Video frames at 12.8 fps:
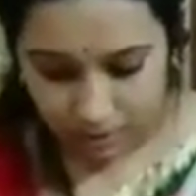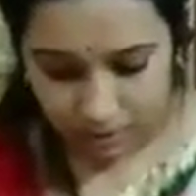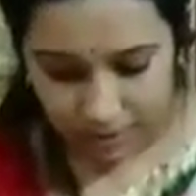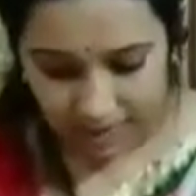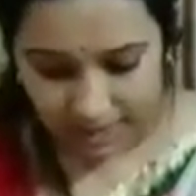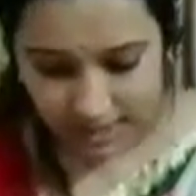
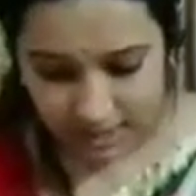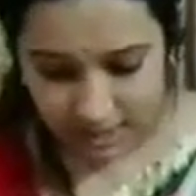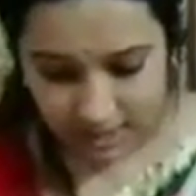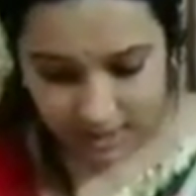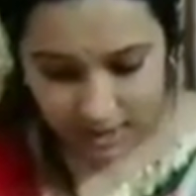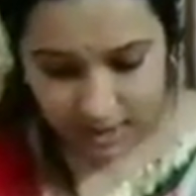Right.
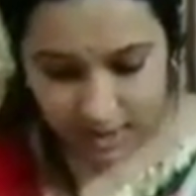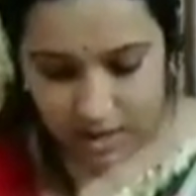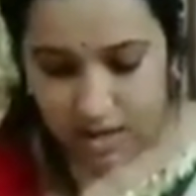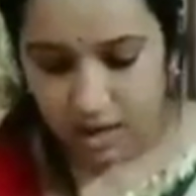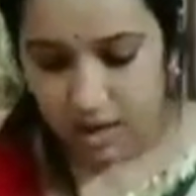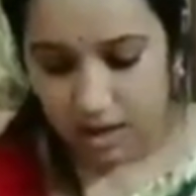
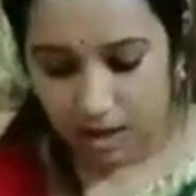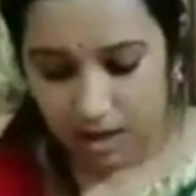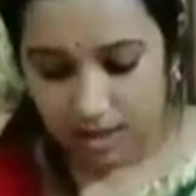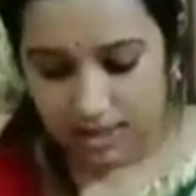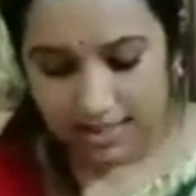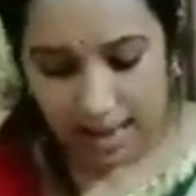
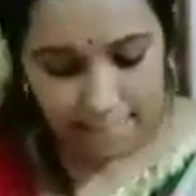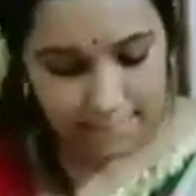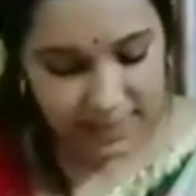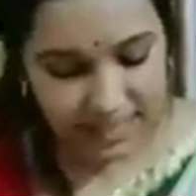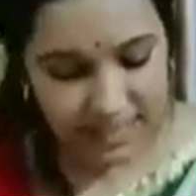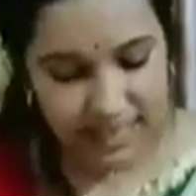Uh,
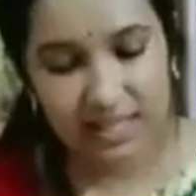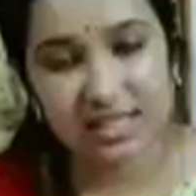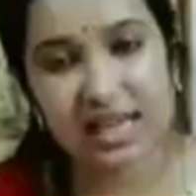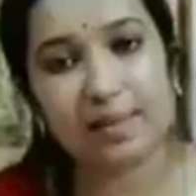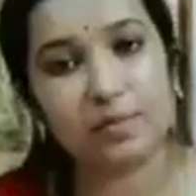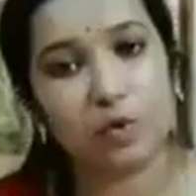some
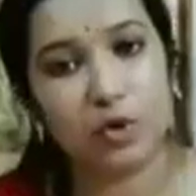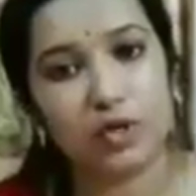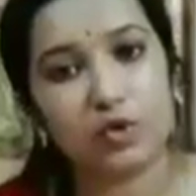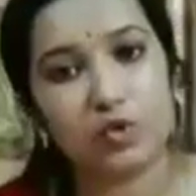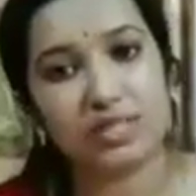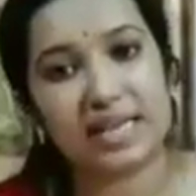meanings I'm
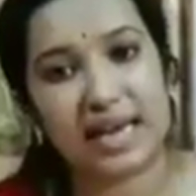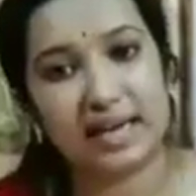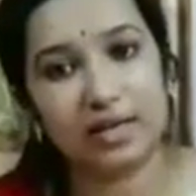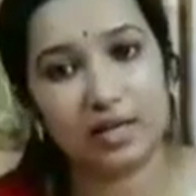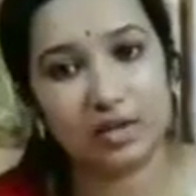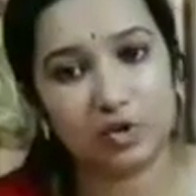going to
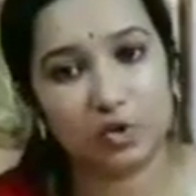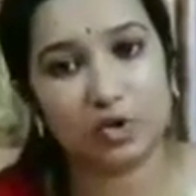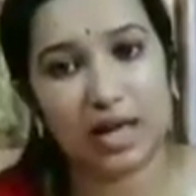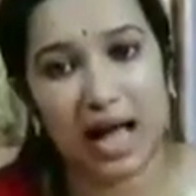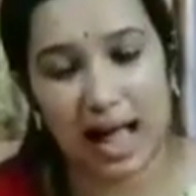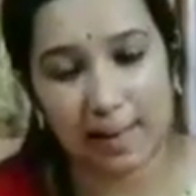send
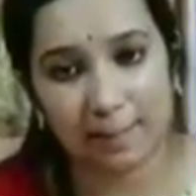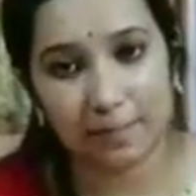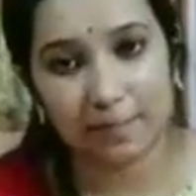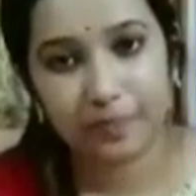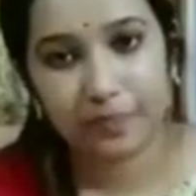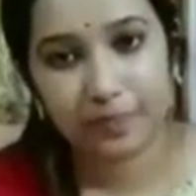through the app.
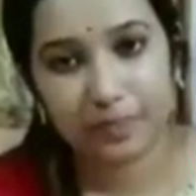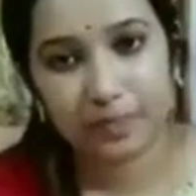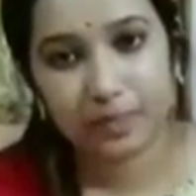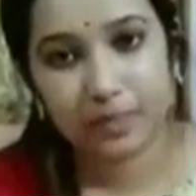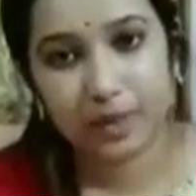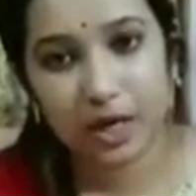
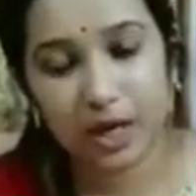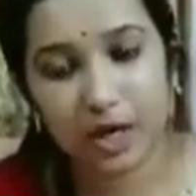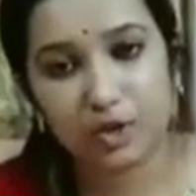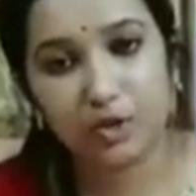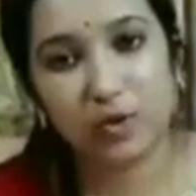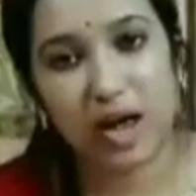
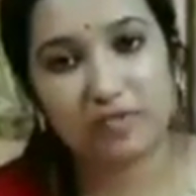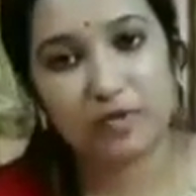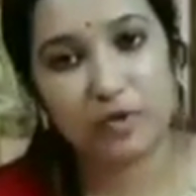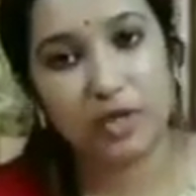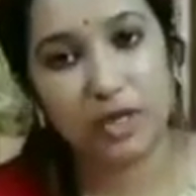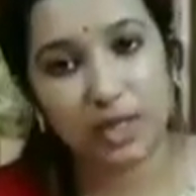You
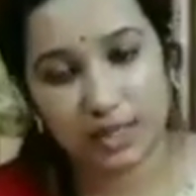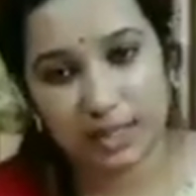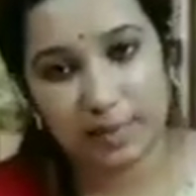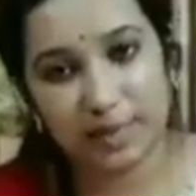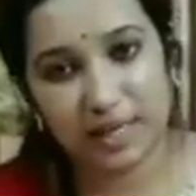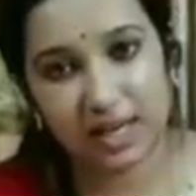have to learn
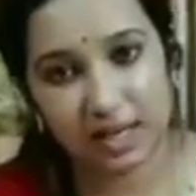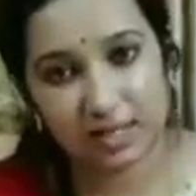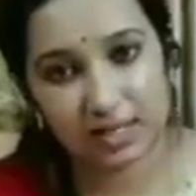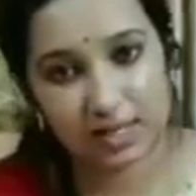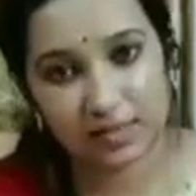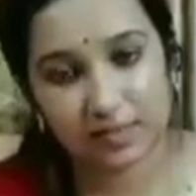the
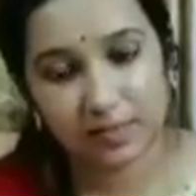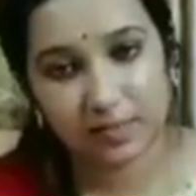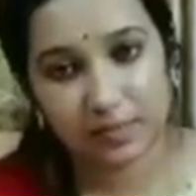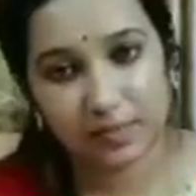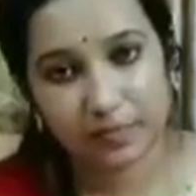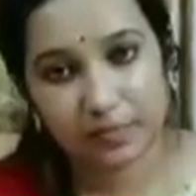meanings.
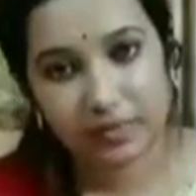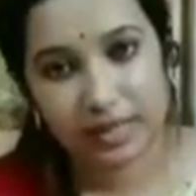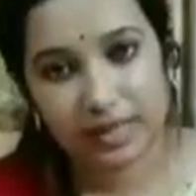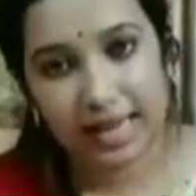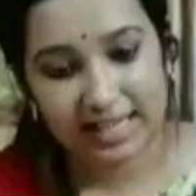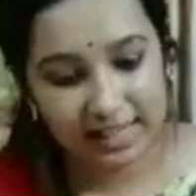
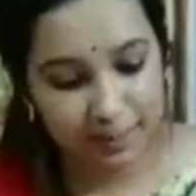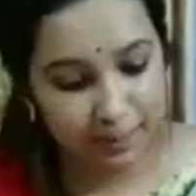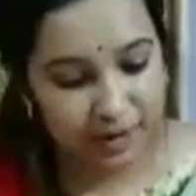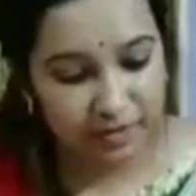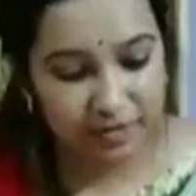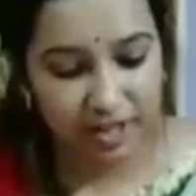Like the
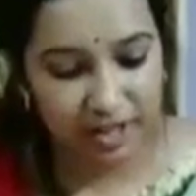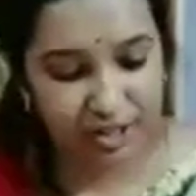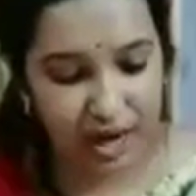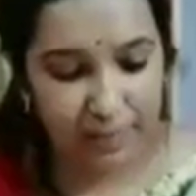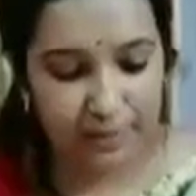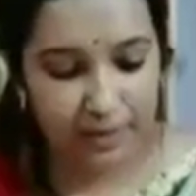
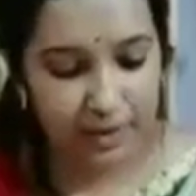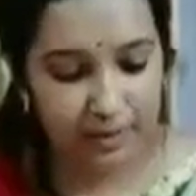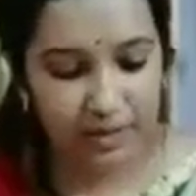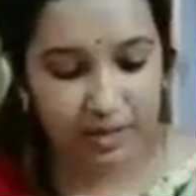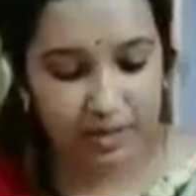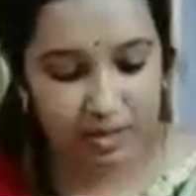previous chapter
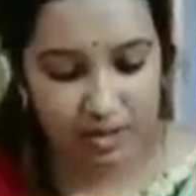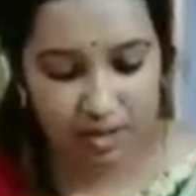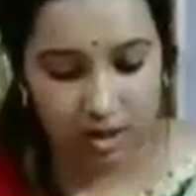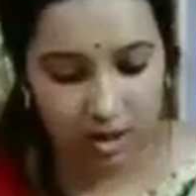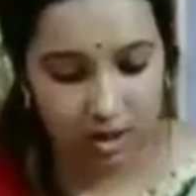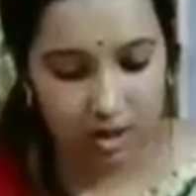means,
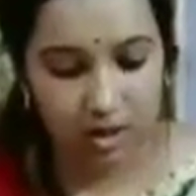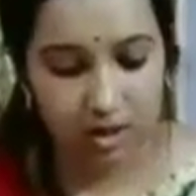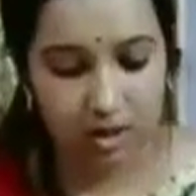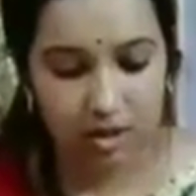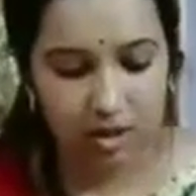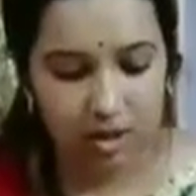uh,
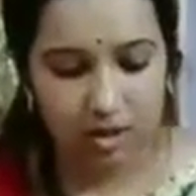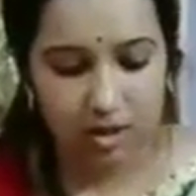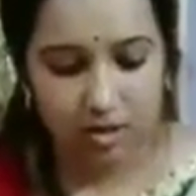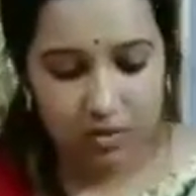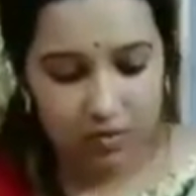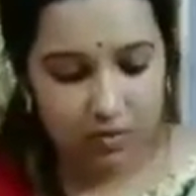
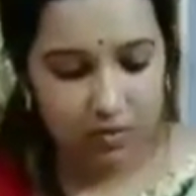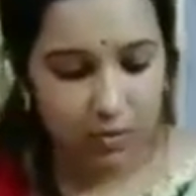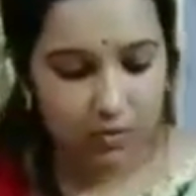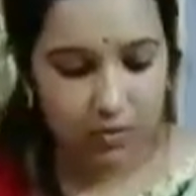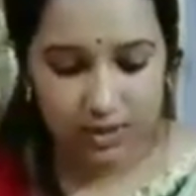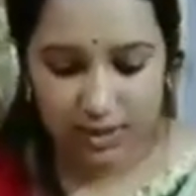
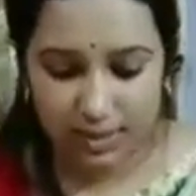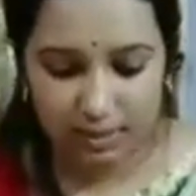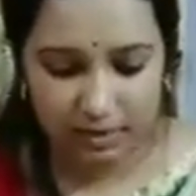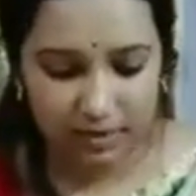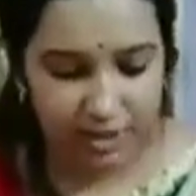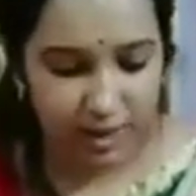what was the
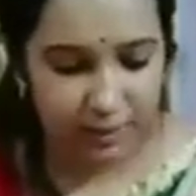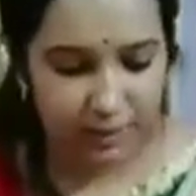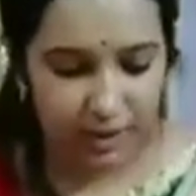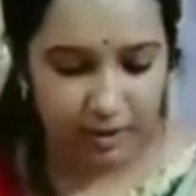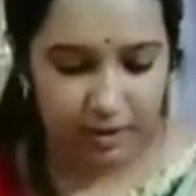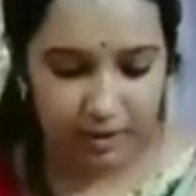name of the chapter?